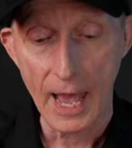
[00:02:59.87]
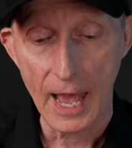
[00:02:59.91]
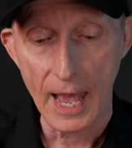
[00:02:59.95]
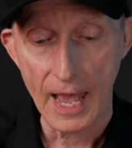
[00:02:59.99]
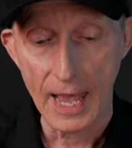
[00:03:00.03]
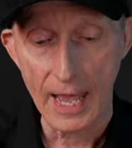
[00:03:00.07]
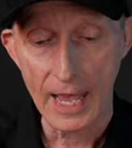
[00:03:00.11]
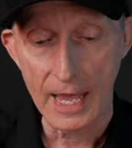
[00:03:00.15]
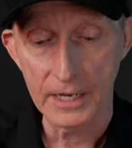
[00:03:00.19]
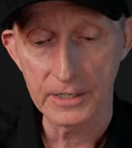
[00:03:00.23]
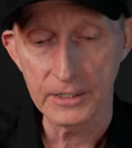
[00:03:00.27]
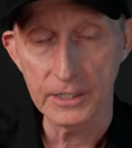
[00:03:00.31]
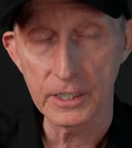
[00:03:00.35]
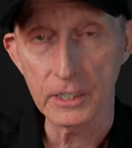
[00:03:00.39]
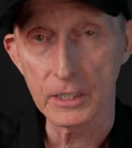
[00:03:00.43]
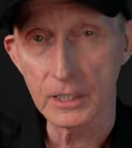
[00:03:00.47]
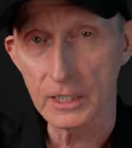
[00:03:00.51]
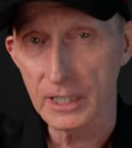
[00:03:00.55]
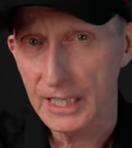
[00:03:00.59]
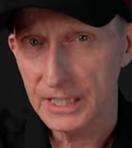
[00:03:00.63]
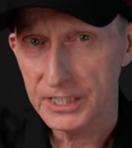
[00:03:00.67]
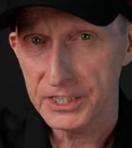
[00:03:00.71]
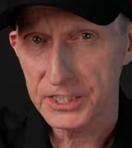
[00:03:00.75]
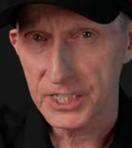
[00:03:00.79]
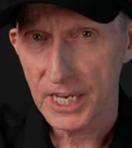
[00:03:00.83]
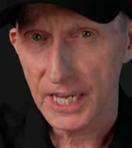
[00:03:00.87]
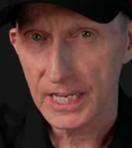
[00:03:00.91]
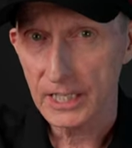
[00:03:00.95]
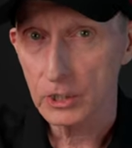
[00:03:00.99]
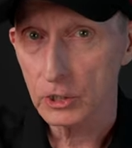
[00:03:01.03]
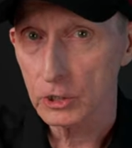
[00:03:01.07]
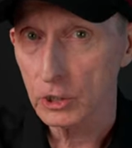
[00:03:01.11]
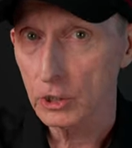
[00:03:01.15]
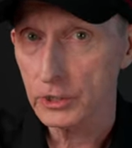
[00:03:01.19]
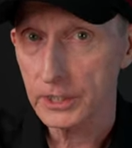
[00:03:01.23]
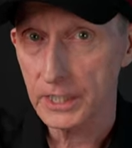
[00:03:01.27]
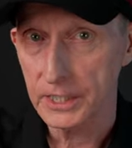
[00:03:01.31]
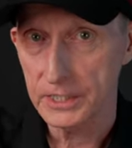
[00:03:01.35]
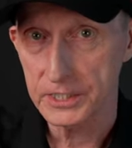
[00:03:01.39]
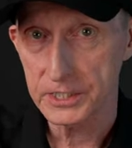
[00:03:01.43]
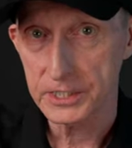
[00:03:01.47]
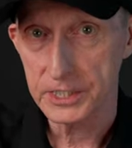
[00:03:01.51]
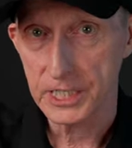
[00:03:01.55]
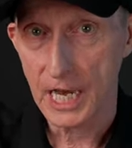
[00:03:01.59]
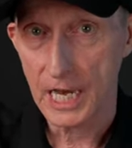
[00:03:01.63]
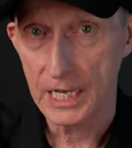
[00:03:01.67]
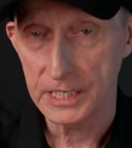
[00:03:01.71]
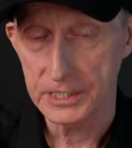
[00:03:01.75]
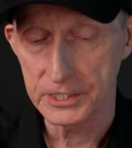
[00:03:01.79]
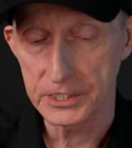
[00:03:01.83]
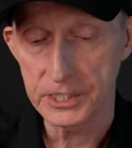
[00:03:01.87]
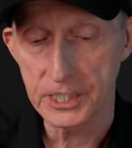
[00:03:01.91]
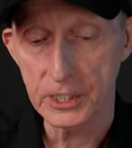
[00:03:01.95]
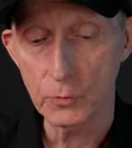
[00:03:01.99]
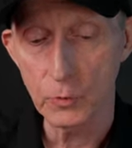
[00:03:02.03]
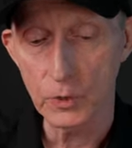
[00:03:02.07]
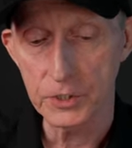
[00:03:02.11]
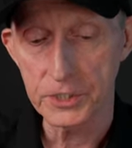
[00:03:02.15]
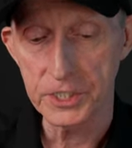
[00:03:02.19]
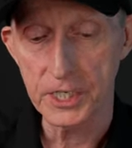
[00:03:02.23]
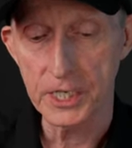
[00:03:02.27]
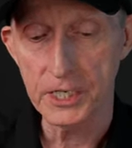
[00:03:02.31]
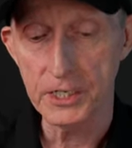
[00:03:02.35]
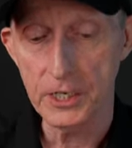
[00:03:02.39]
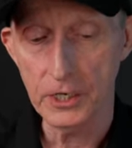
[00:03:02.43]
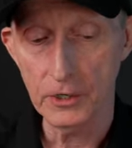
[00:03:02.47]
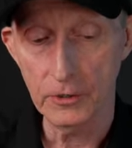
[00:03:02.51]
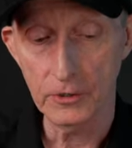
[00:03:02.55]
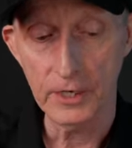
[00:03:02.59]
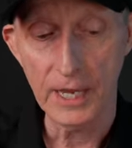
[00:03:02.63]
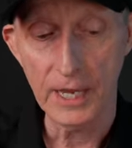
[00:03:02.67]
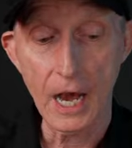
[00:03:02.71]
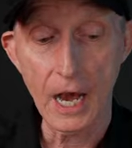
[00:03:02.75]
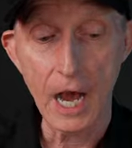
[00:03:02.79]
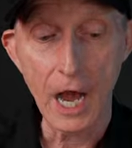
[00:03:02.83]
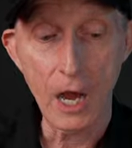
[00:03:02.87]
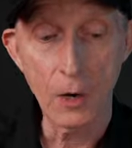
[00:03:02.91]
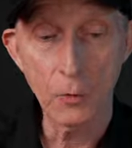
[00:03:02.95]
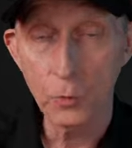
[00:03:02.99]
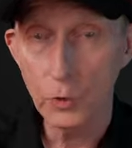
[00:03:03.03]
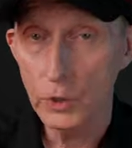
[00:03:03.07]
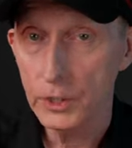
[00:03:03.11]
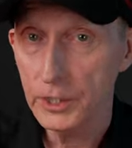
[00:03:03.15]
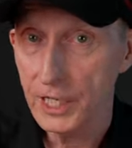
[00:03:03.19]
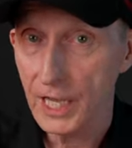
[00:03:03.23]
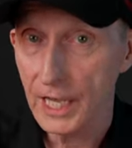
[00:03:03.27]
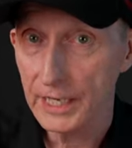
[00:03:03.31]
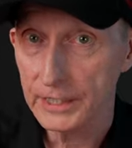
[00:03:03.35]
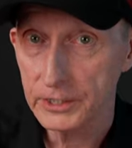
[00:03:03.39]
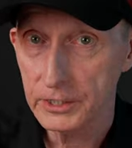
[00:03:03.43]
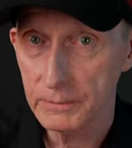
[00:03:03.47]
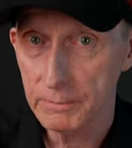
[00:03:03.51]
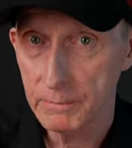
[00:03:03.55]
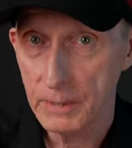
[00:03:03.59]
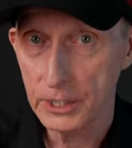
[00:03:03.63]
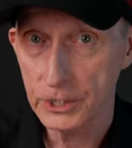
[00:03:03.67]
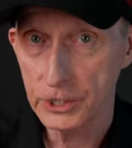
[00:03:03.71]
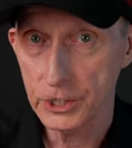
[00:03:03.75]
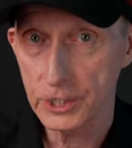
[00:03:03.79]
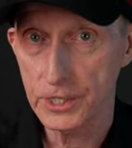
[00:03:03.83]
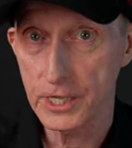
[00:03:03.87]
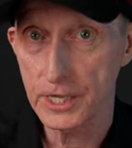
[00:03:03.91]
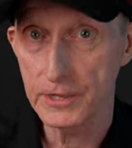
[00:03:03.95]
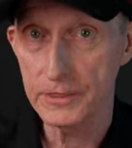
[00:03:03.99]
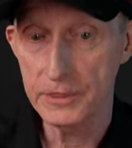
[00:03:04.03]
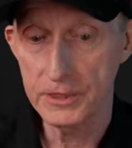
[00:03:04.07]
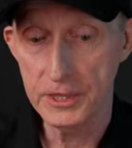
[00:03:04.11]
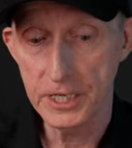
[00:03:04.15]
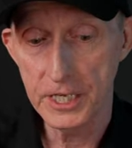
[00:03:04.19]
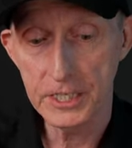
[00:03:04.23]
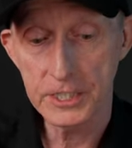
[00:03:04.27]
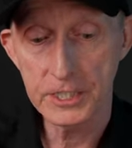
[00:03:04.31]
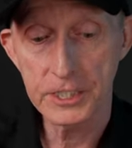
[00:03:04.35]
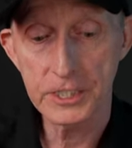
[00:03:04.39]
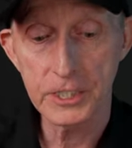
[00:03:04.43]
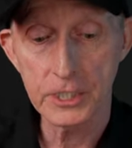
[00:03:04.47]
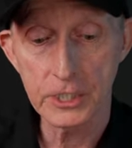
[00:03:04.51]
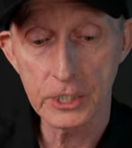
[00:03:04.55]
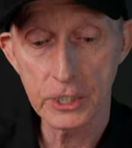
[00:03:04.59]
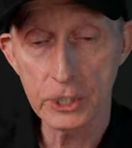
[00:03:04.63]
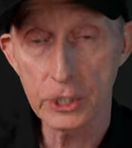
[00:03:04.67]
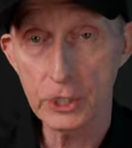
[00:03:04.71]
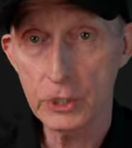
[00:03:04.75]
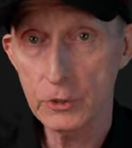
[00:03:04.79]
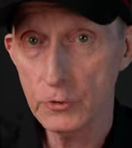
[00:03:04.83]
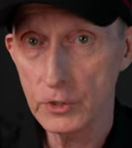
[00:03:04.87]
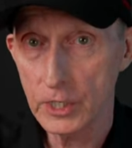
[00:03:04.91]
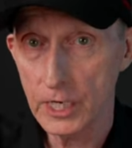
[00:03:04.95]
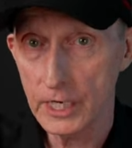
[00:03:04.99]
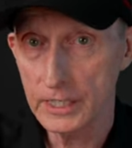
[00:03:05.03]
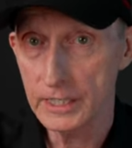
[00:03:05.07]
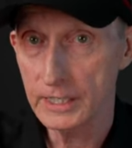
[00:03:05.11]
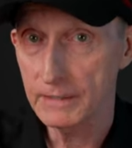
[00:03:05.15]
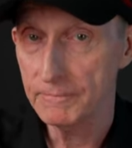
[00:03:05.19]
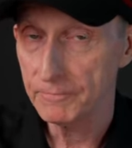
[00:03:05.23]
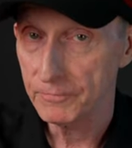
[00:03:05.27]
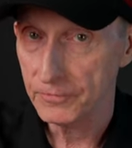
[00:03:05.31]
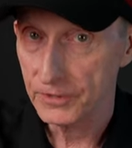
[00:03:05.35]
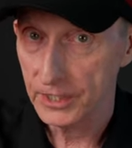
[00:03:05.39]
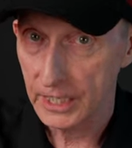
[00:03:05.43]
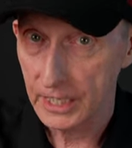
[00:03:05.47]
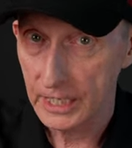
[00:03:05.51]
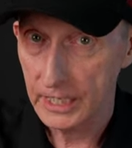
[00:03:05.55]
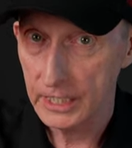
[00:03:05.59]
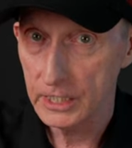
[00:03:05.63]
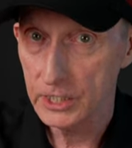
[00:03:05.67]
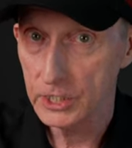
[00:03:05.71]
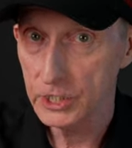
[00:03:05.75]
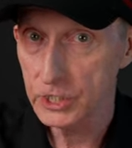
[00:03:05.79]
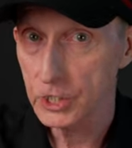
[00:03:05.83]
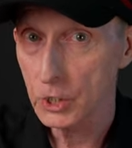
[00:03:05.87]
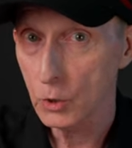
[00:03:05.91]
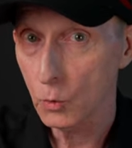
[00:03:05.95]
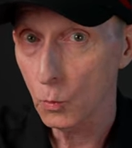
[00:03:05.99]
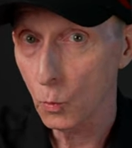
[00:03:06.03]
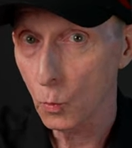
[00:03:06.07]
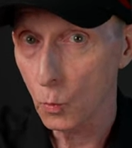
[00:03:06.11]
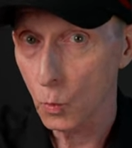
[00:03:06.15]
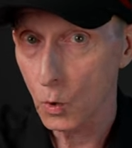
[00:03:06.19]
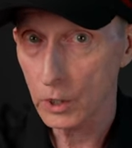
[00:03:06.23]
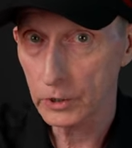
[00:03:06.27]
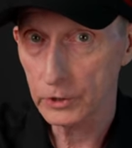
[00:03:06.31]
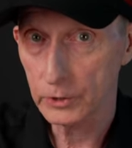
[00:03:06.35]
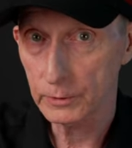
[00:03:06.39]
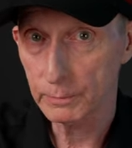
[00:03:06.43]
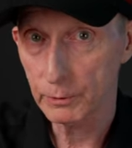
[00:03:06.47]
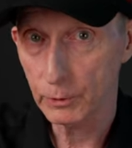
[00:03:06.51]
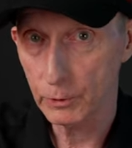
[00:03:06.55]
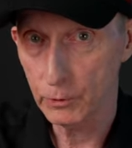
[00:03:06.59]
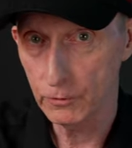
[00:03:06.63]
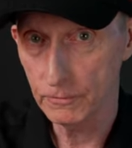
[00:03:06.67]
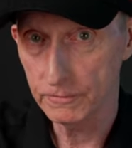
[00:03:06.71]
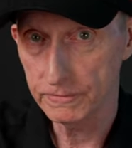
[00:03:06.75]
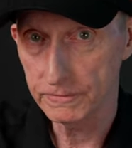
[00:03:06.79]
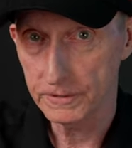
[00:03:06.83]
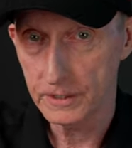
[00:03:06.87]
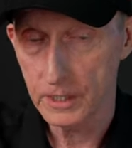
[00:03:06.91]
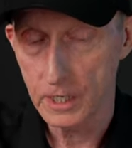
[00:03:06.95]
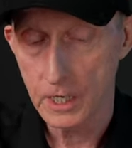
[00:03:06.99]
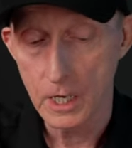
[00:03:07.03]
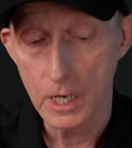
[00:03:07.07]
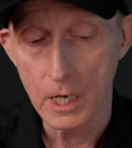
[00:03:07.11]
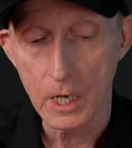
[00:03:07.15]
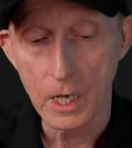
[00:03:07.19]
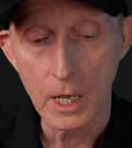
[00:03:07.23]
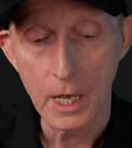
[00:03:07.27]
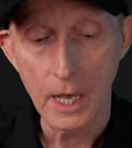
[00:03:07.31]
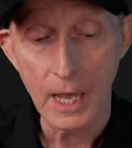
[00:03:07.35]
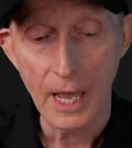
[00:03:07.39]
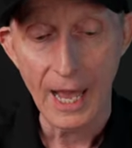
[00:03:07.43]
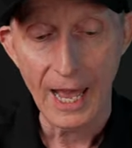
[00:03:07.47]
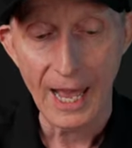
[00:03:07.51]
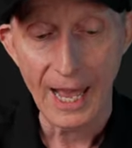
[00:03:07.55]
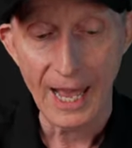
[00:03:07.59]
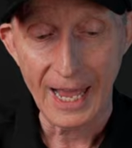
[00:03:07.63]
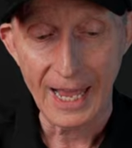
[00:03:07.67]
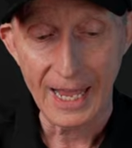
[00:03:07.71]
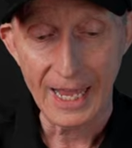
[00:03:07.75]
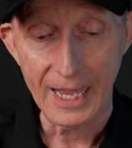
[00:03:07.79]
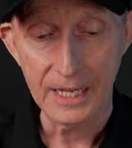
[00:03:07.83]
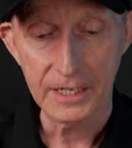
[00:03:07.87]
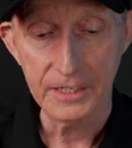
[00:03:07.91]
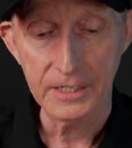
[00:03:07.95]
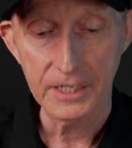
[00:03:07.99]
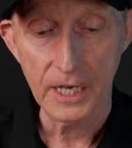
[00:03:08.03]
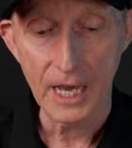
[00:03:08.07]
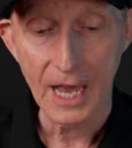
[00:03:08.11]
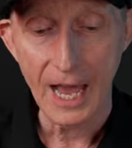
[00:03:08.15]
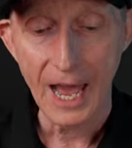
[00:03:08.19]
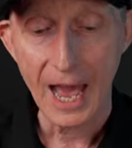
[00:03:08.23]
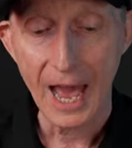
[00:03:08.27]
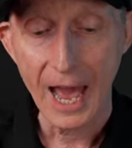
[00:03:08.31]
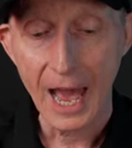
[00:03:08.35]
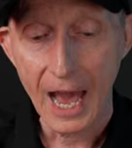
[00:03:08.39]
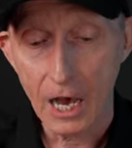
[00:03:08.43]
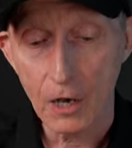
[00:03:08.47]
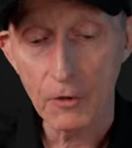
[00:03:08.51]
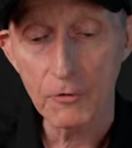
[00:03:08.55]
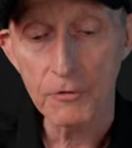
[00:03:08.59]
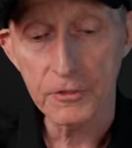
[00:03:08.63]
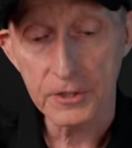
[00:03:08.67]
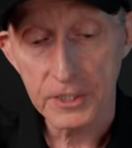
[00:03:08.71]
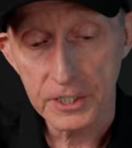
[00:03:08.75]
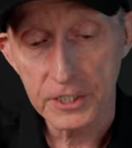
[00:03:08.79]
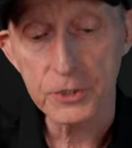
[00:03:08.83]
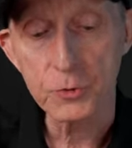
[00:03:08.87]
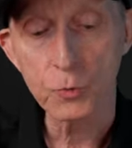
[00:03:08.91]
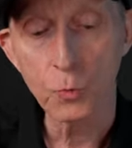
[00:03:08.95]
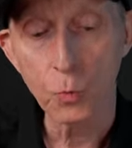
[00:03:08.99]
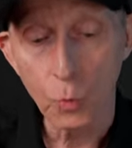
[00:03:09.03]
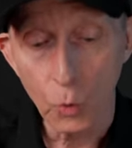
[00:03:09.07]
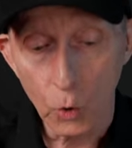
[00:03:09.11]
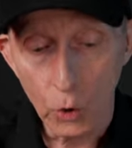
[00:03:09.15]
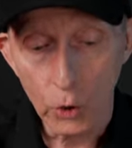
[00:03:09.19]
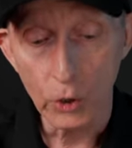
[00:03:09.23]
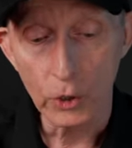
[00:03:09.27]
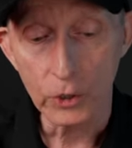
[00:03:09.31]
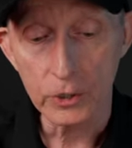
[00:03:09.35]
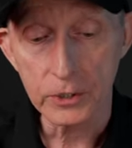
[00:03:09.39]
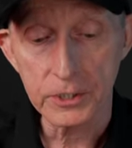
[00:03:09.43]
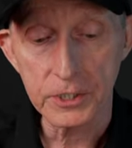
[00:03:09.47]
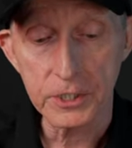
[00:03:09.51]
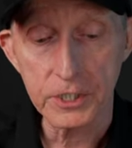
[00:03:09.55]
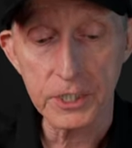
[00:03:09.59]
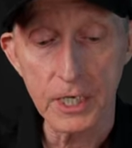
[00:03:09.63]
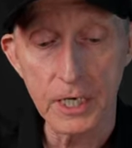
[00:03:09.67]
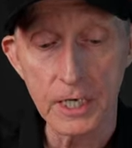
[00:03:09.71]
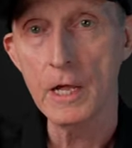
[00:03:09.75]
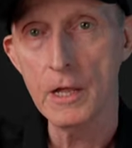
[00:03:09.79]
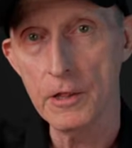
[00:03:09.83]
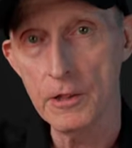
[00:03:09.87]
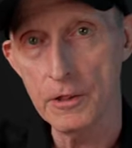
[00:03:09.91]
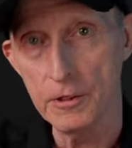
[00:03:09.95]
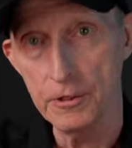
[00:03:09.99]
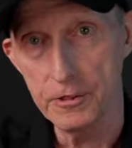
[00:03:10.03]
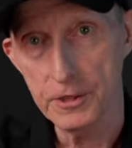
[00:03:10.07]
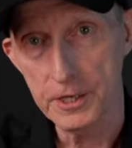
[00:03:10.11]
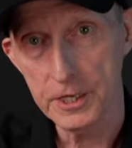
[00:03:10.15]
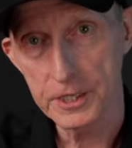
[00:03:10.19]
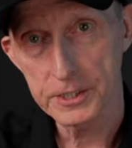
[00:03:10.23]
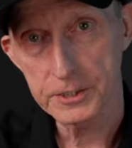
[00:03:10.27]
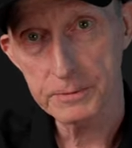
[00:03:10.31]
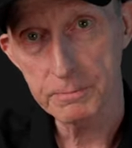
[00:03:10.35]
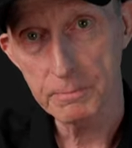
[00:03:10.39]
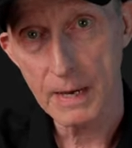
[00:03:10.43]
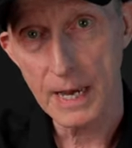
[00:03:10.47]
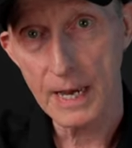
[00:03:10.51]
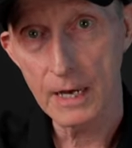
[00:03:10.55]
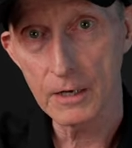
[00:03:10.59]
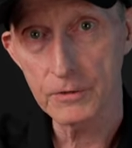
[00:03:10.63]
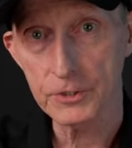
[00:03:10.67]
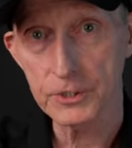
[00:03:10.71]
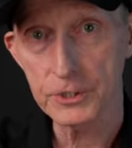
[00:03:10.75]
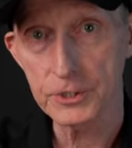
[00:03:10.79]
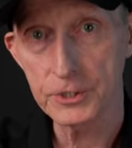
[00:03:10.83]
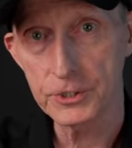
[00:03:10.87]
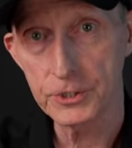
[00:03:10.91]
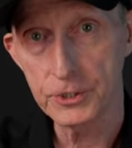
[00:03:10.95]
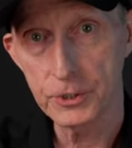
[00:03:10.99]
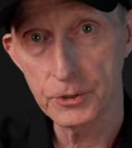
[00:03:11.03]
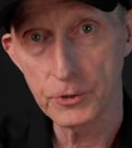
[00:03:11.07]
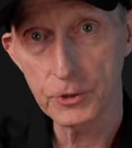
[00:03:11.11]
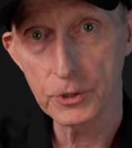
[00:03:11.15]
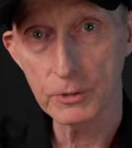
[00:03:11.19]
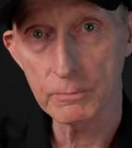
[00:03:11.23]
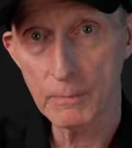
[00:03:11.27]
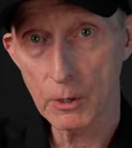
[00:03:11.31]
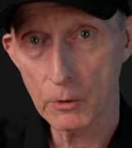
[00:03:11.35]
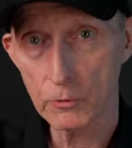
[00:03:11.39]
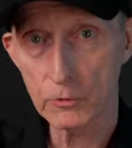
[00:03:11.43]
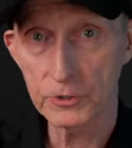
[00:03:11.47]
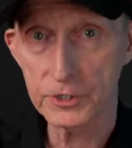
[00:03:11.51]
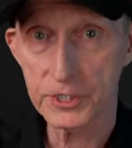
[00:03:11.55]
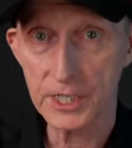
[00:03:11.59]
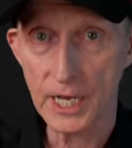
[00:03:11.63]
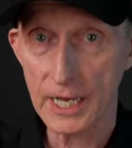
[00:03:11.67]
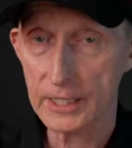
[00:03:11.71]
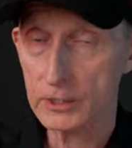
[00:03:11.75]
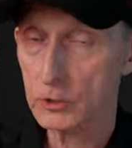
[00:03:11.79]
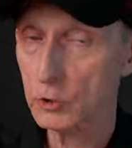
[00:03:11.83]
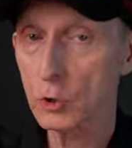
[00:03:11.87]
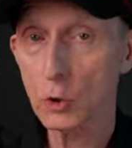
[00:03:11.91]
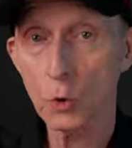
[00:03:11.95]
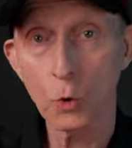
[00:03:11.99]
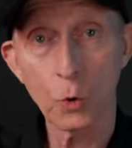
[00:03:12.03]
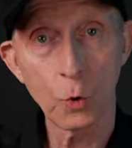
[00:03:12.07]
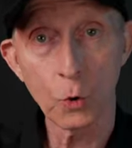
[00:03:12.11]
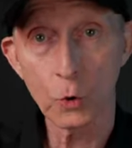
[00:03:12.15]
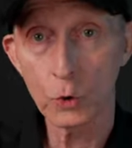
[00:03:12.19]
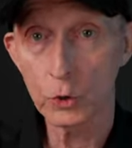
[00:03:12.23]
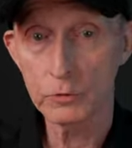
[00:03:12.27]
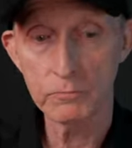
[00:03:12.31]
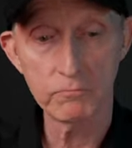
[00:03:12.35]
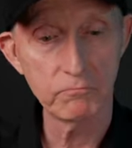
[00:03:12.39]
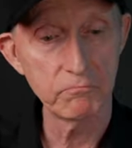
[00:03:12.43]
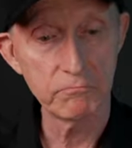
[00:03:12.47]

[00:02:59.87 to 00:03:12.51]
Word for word: And let's take a look inside and see what's in here. I would like to mention that this unit is waterproof. And how this works, this mounts to your motorcycle, or